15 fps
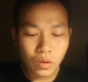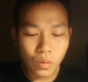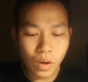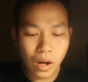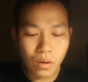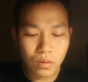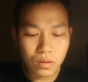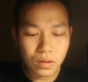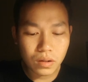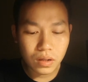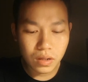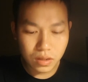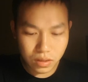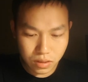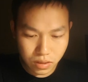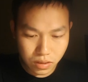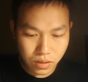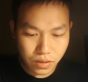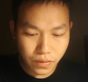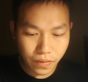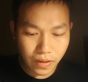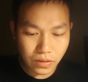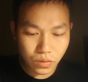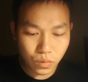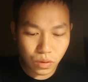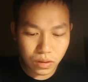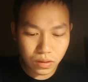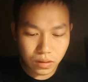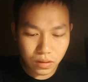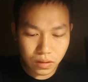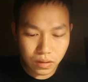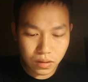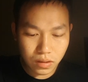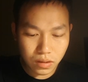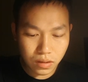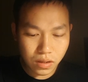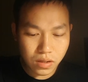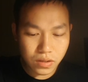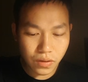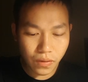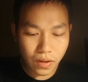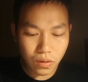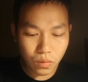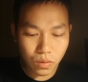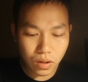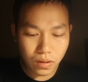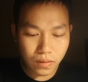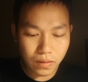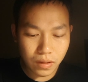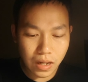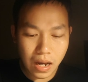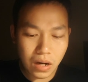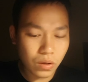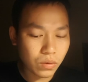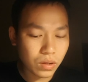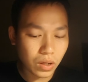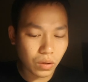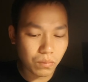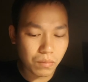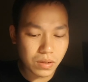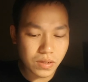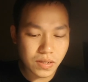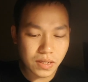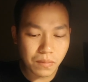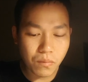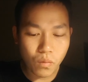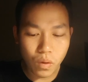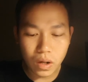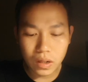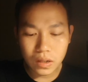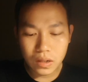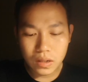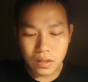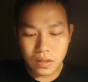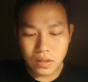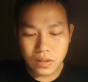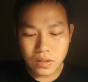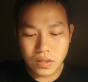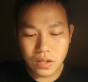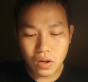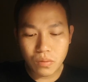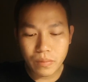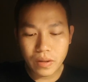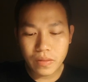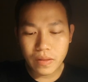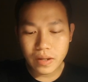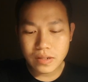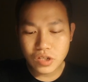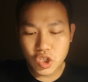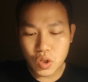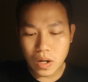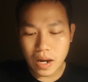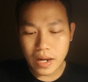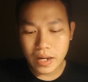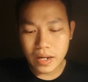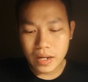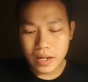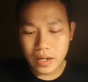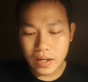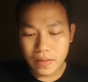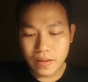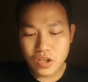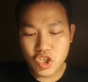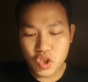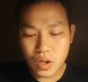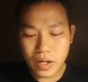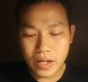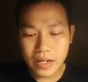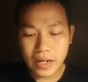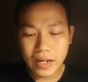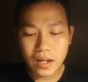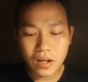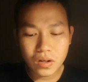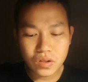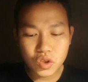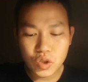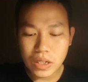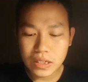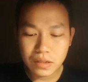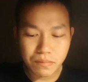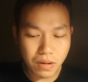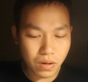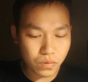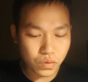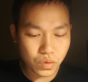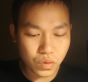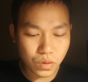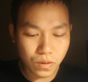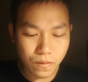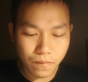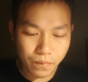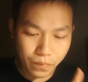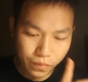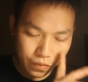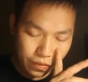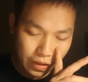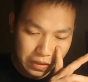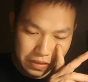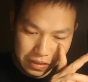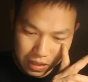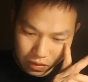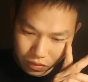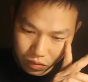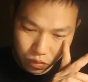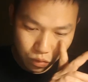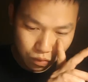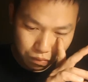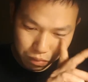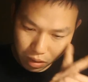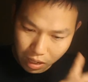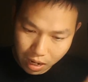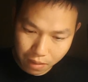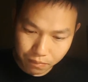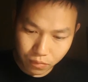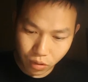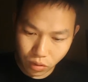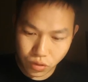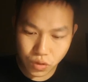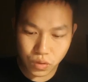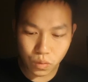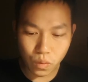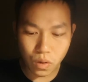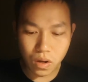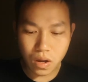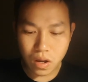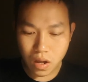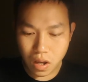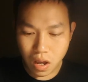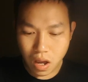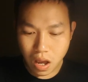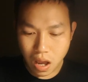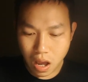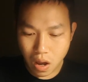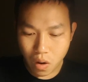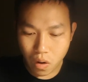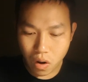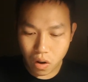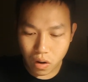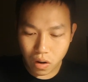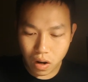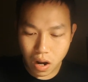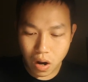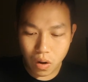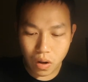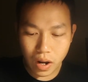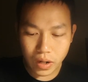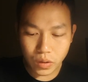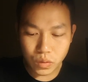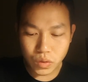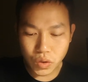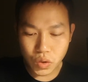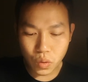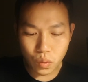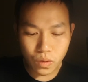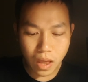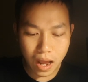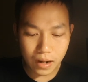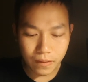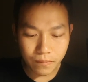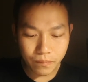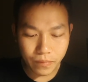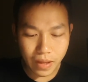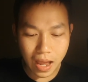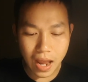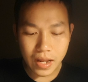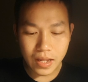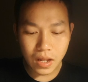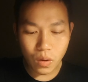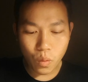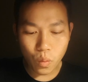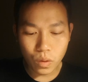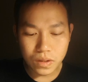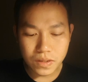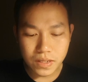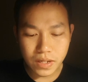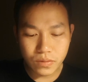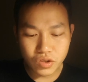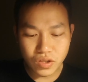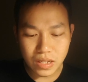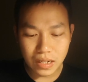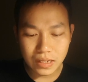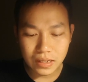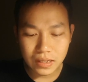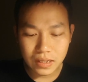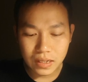Well, does that work? Does that work? I don't know, but someone told me they try it and lost 20 pounds. That sounds good, but I'm not sure how long I could do that. I know once you start